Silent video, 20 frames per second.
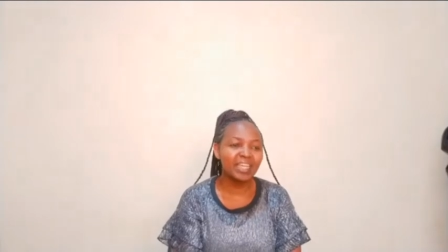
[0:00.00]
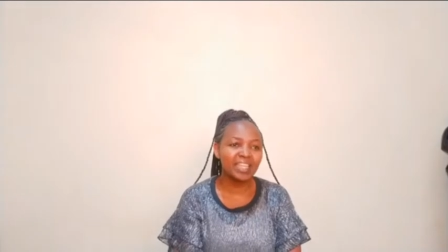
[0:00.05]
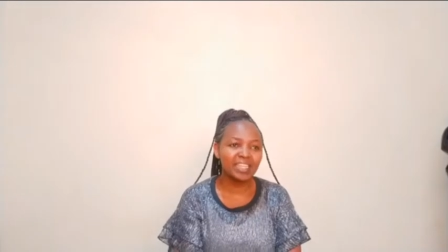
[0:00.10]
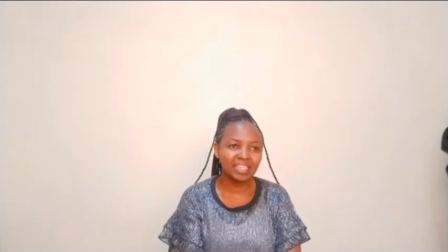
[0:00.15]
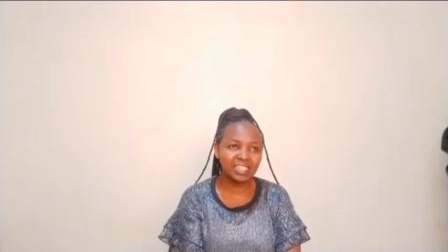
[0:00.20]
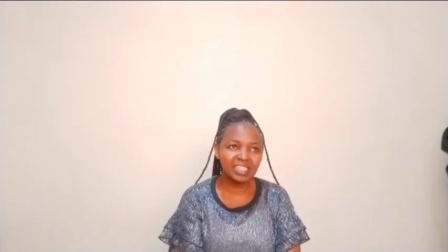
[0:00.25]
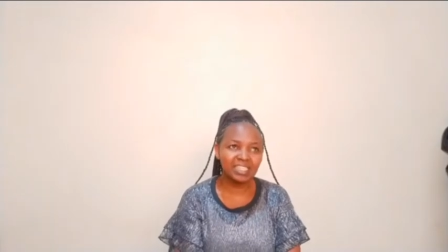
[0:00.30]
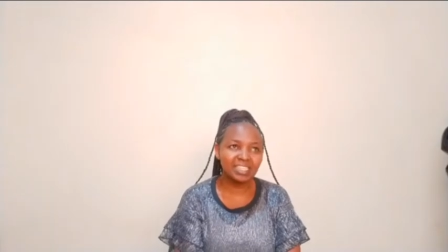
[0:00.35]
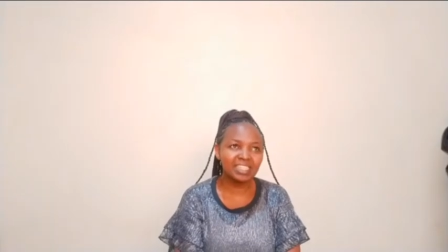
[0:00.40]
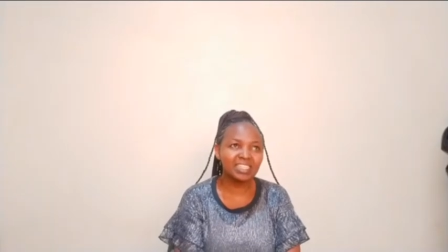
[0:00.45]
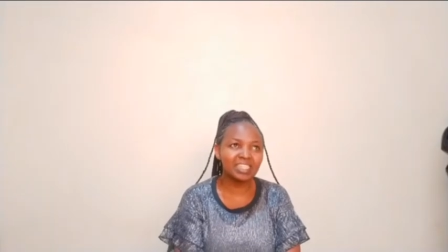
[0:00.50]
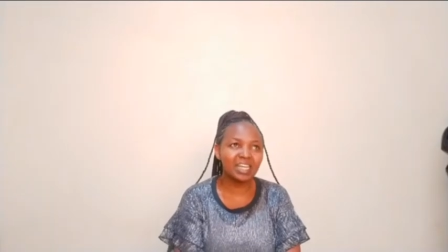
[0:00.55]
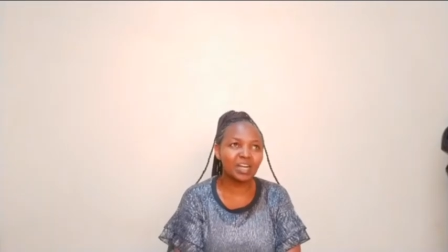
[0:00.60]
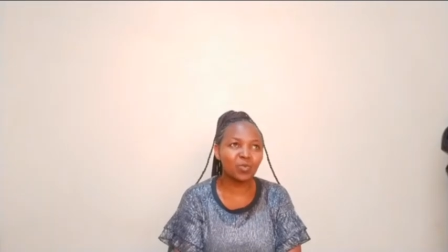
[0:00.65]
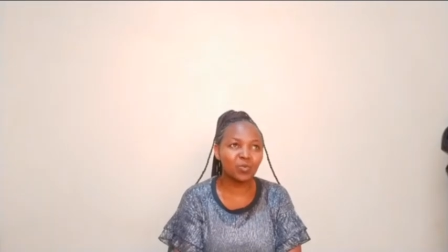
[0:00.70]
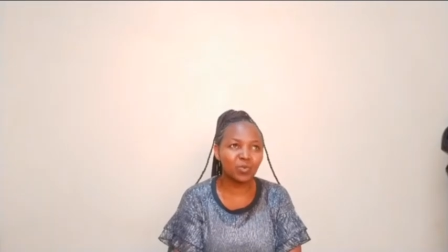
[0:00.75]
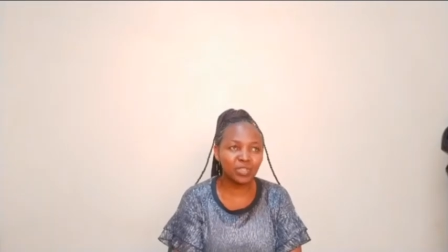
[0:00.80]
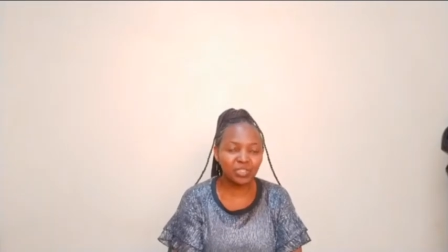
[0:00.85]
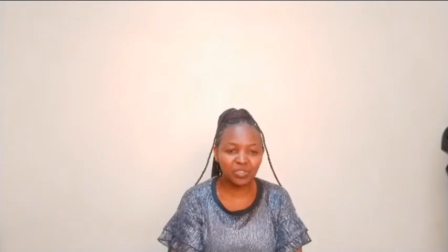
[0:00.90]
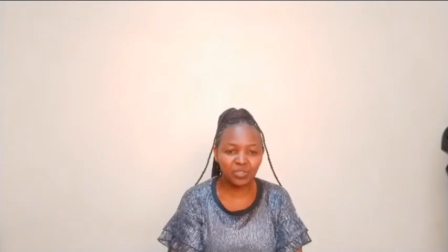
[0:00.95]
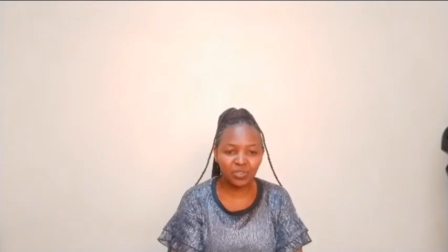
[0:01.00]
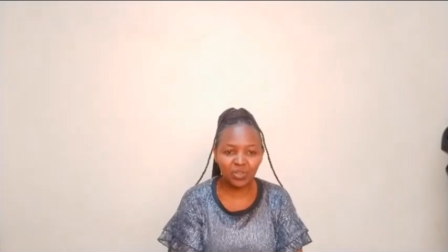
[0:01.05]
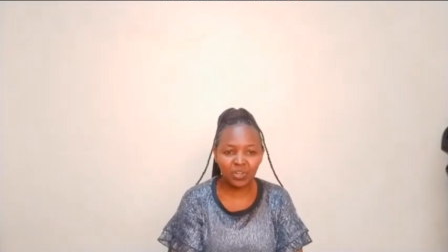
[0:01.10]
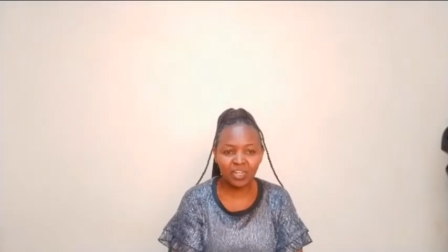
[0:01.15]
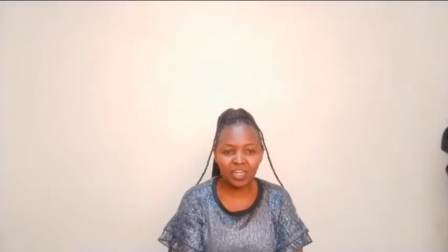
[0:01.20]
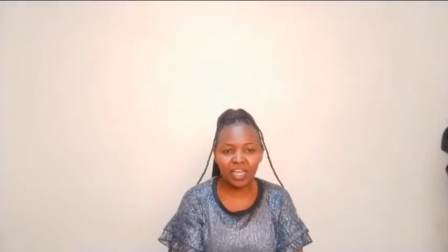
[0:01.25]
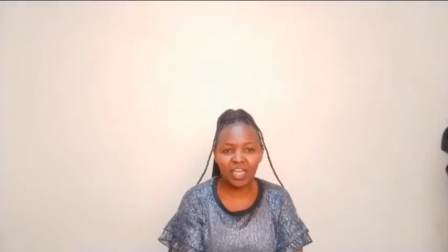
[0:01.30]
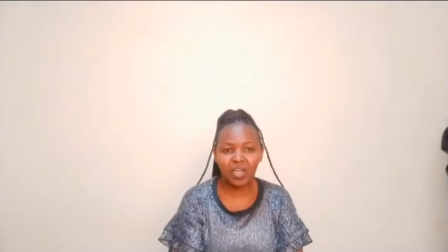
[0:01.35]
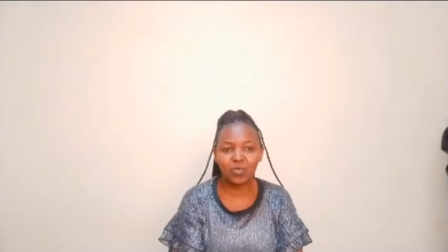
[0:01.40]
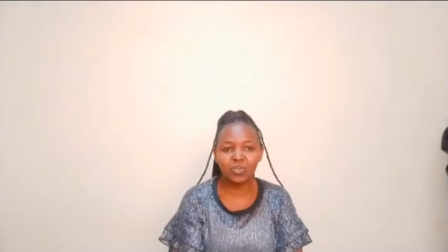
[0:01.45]
This is a question
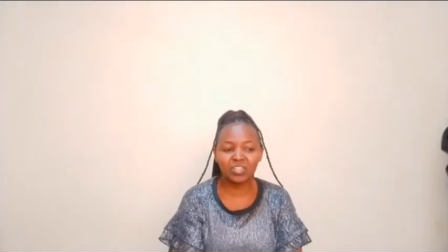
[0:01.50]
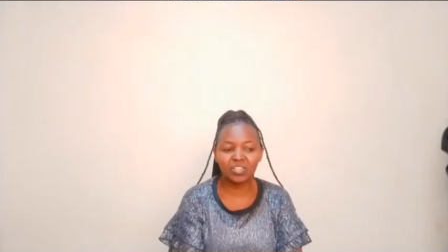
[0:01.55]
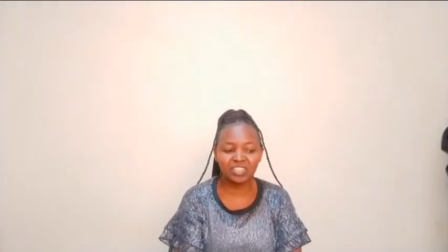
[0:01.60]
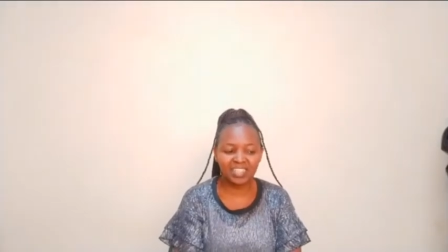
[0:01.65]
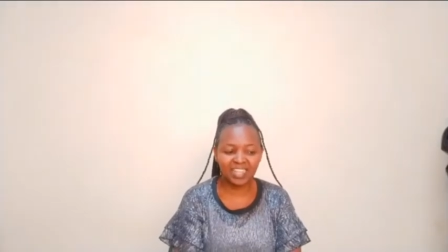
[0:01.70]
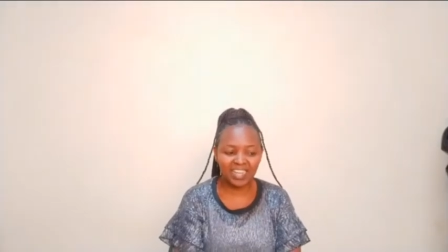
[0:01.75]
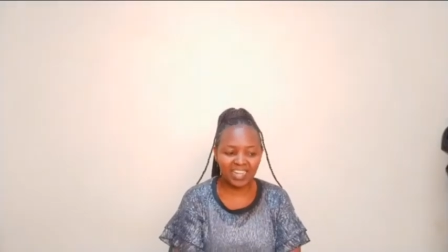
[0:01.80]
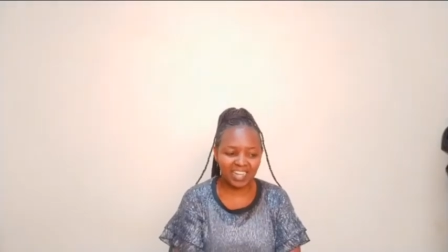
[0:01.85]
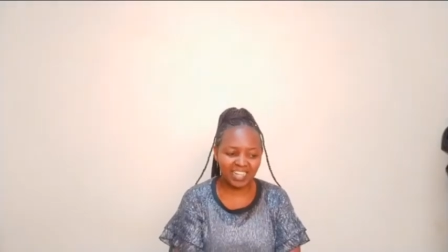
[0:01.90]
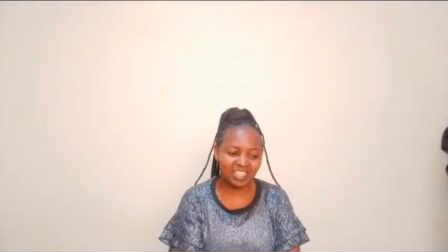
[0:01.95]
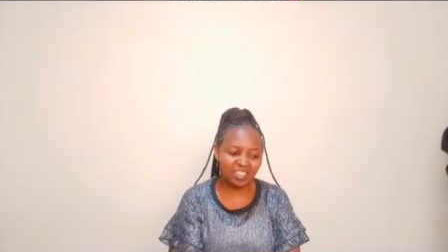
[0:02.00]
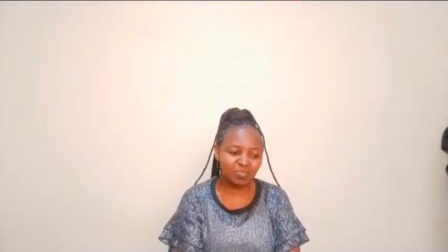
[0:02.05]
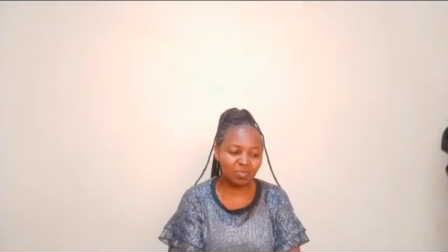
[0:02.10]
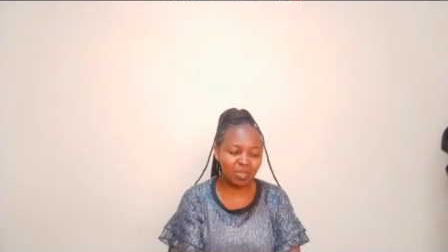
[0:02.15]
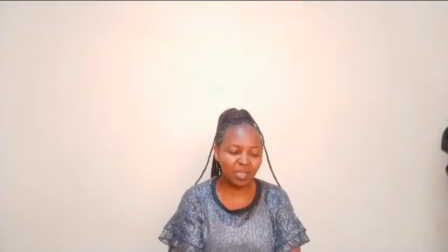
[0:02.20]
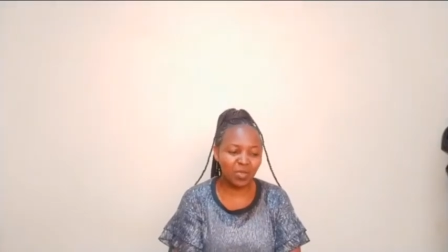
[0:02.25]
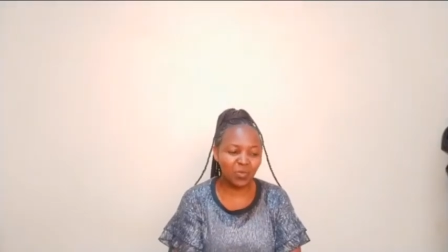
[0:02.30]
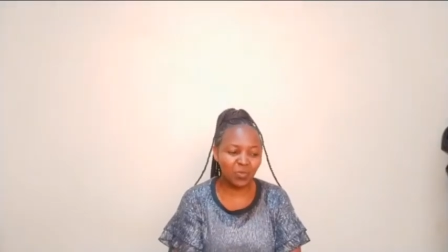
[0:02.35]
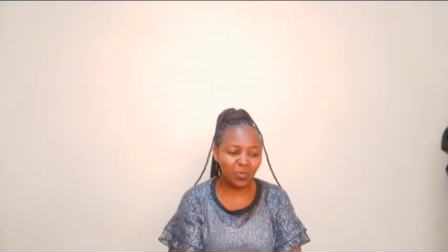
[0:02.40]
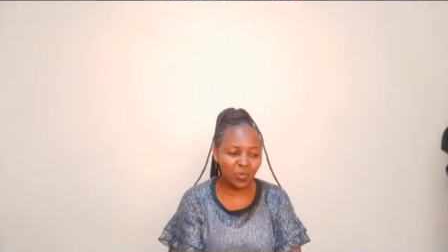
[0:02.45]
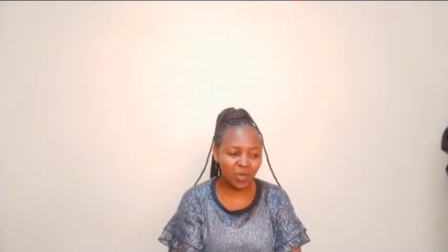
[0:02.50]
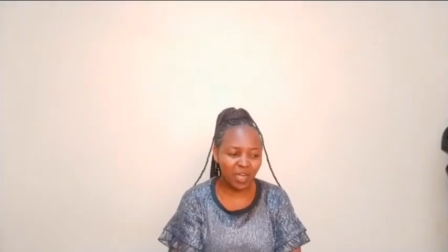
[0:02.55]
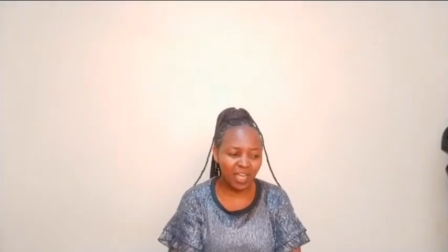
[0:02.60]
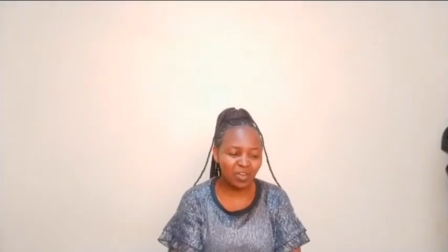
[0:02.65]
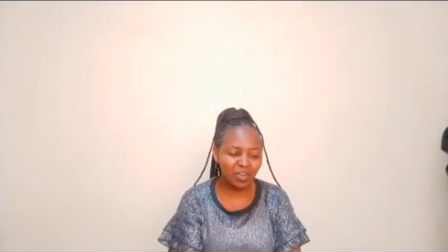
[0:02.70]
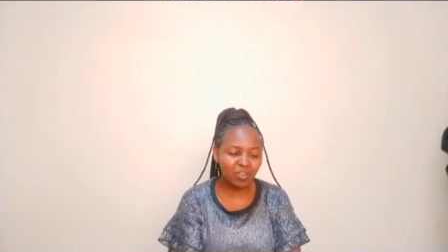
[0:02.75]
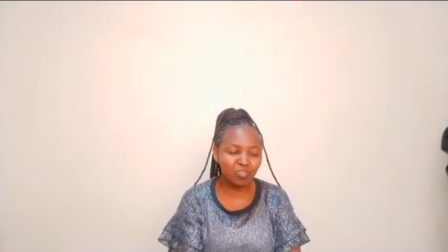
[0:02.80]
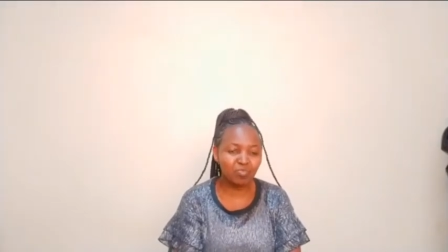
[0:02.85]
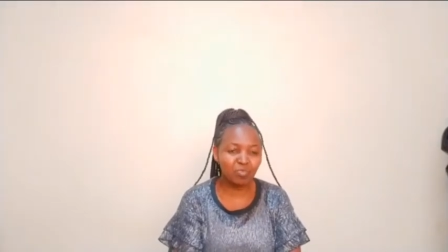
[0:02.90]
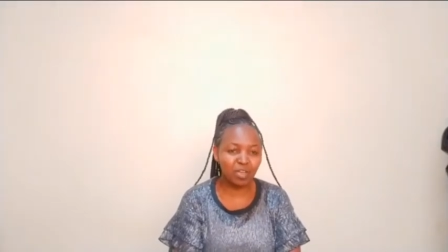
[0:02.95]
I was asked by one
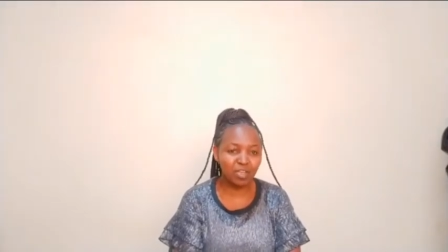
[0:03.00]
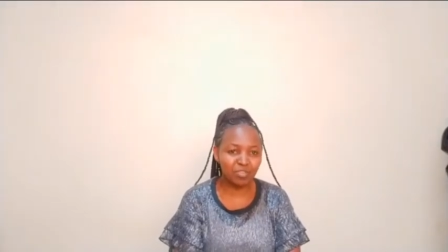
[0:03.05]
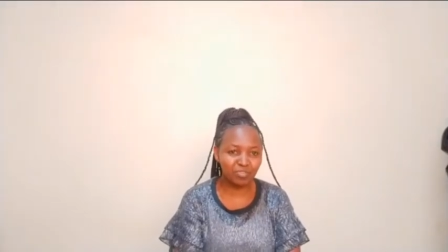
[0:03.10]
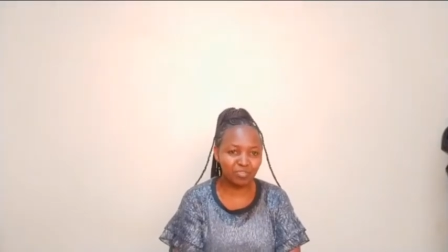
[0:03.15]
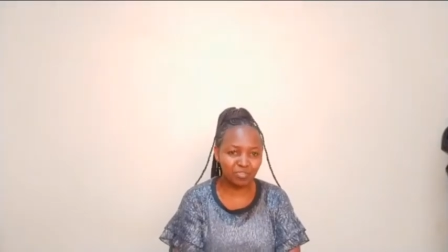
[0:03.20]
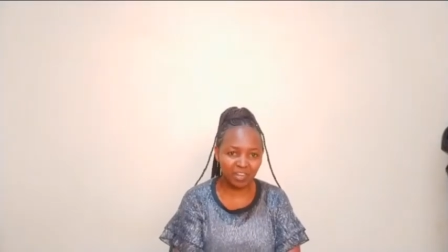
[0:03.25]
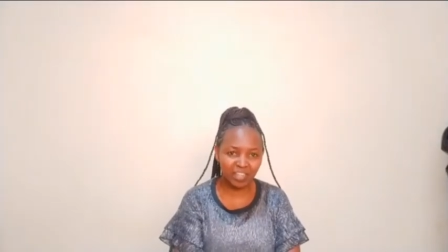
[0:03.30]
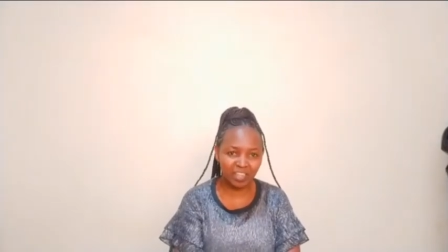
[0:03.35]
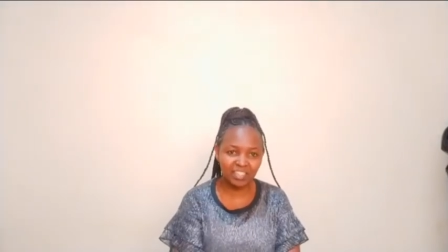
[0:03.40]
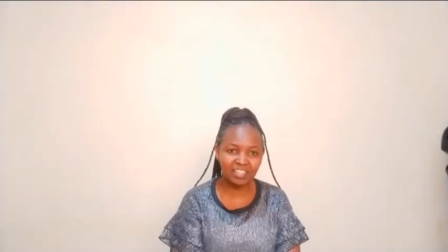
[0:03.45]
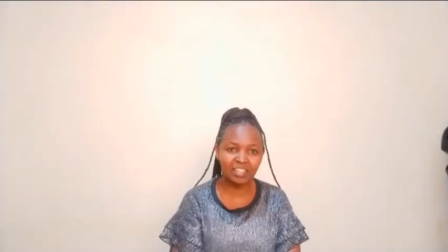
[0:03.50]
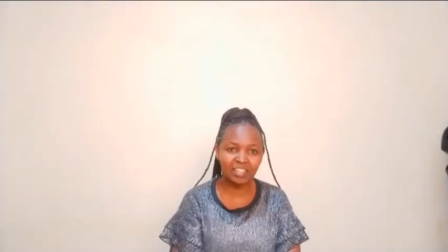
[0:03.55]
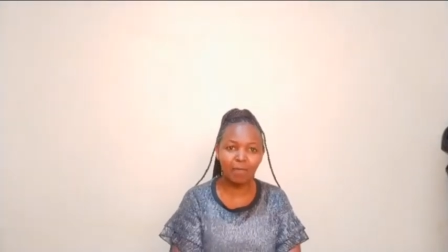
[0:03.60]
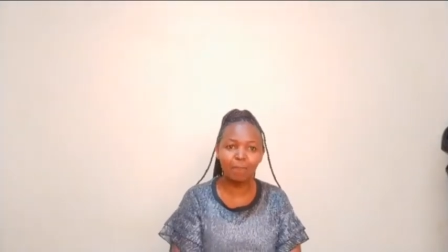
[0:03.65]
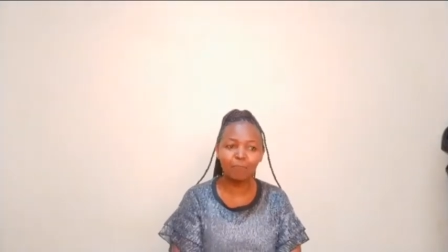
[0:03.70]
of my friends